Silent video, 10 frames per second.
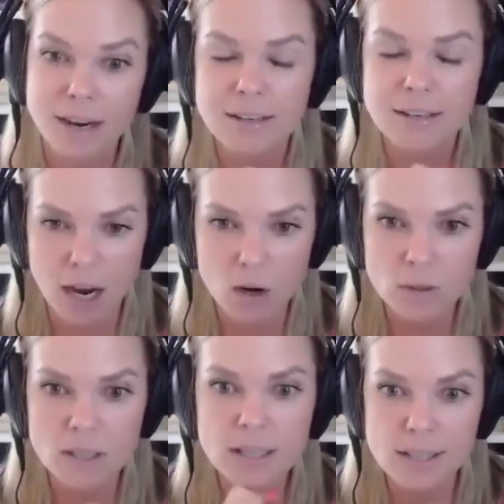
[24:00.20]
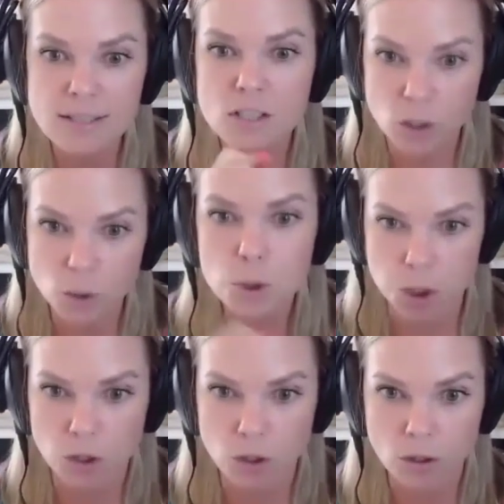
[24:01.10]
right now is
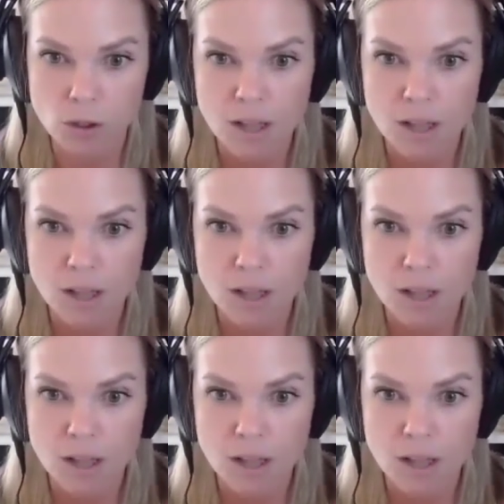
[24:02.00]
delusional